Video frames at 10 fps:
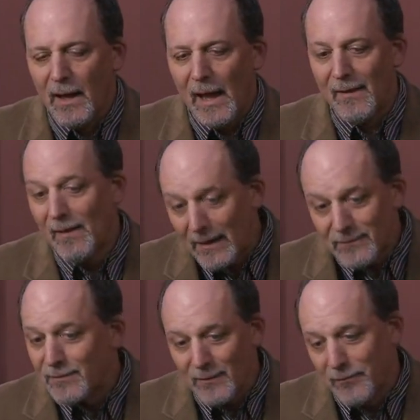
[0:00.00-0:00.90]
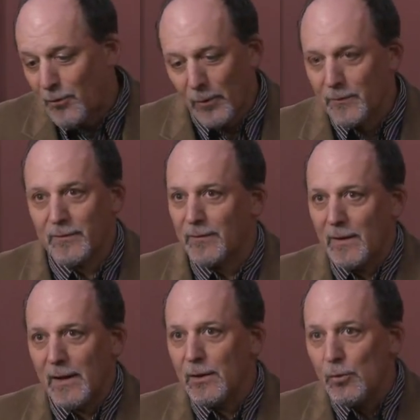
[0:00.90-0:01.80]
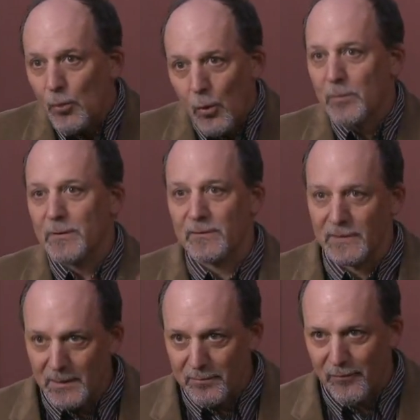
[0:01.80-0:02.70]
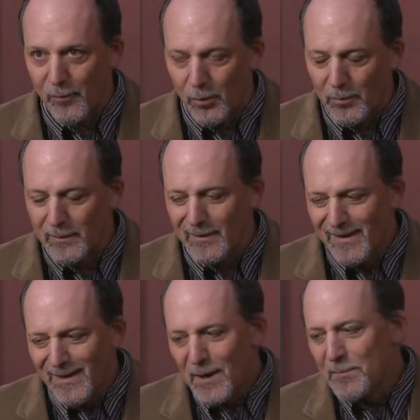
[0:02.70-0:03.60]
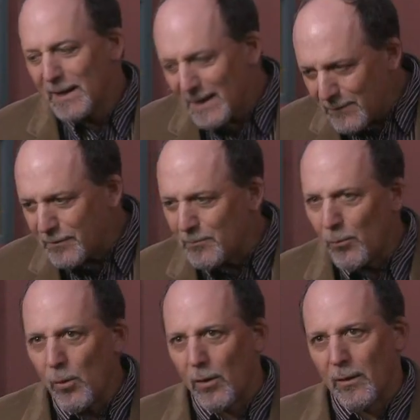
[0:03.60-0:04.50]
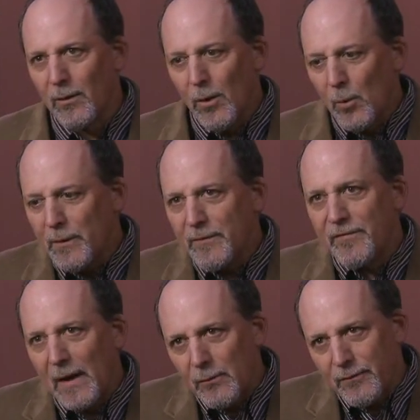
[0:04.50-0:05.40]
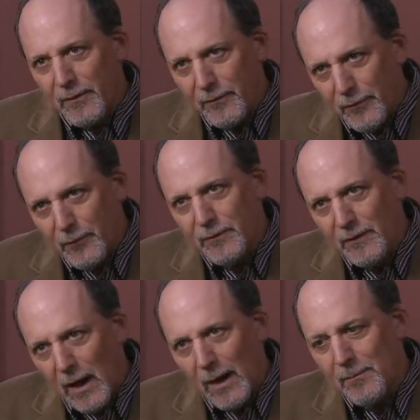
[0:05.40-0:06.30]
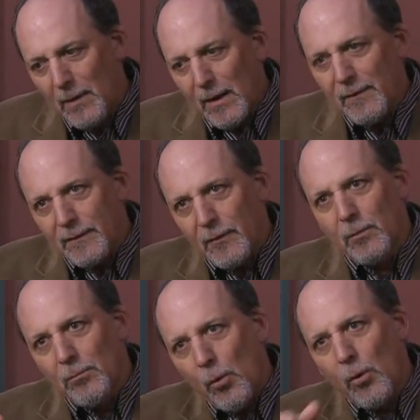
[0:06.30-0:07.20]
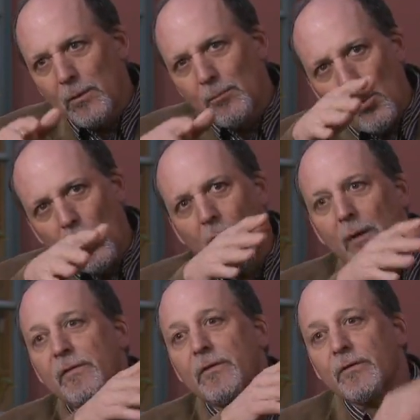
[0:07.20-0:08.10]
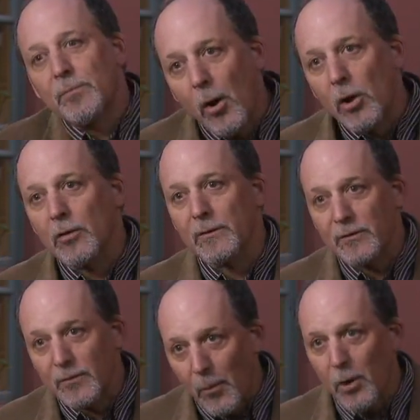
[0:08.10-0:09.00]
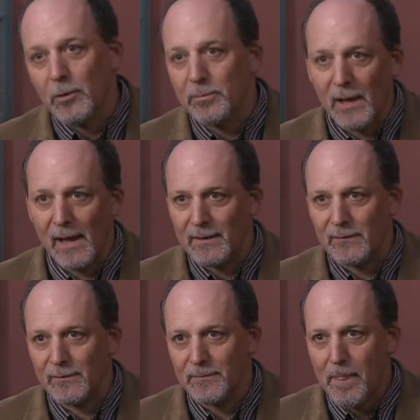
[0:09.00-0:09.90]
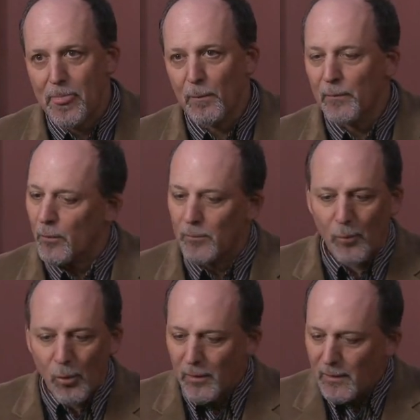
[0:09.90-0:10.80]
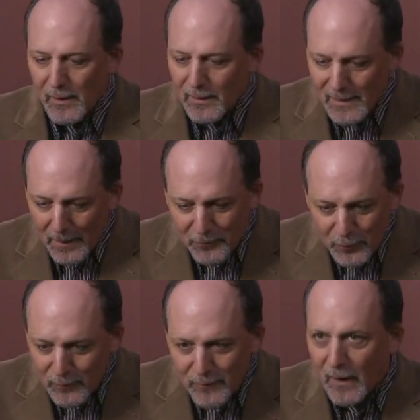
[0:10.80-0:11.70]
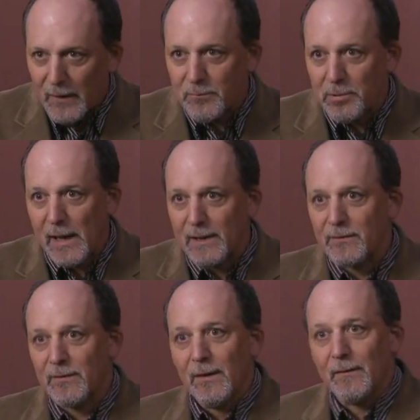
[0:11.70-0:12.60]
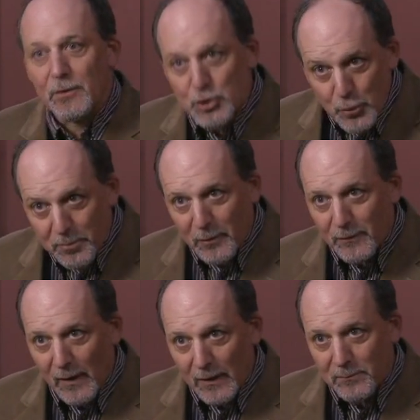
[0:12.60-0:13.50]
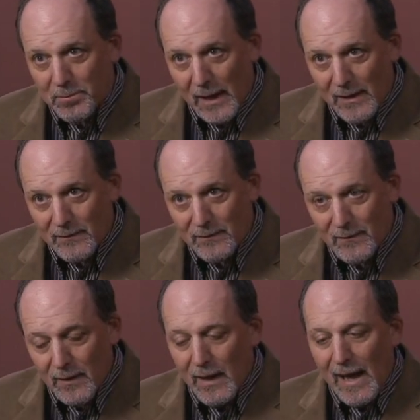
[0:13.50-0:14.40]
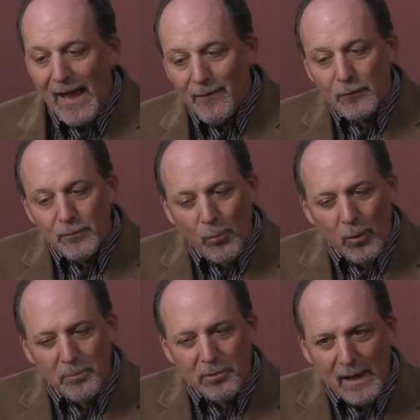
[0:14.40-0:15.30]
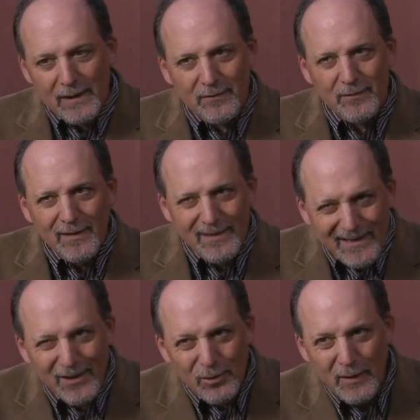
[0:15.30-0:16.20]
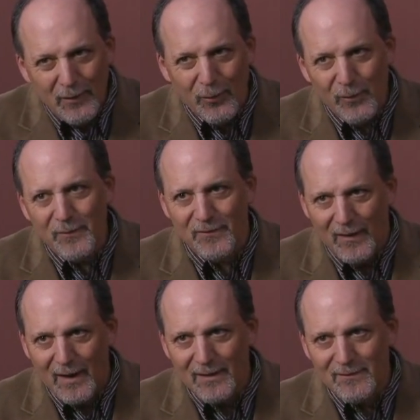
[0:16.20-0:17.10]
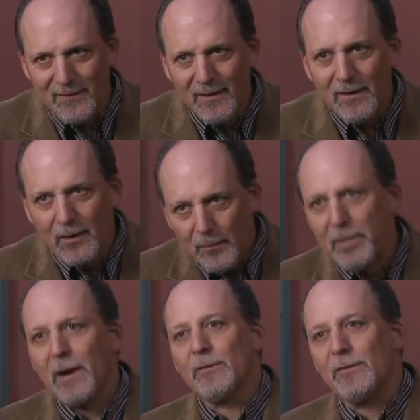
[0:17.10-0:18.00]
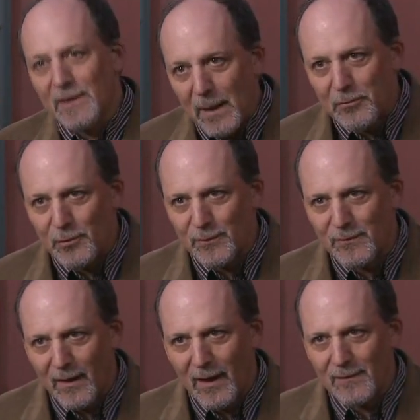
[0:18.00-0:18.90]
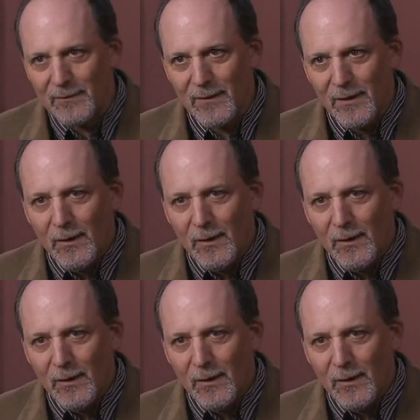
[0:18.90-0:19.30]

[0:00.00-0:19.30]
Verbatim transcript: And that's, of course, an enormous leap forward. But even more, we found for the first time that there are more and more of the smaller and smaller planets. There are more Neptune sized planets than Jupiter sized planets, and there's more planets nearly the Earth size compared to Neptune size.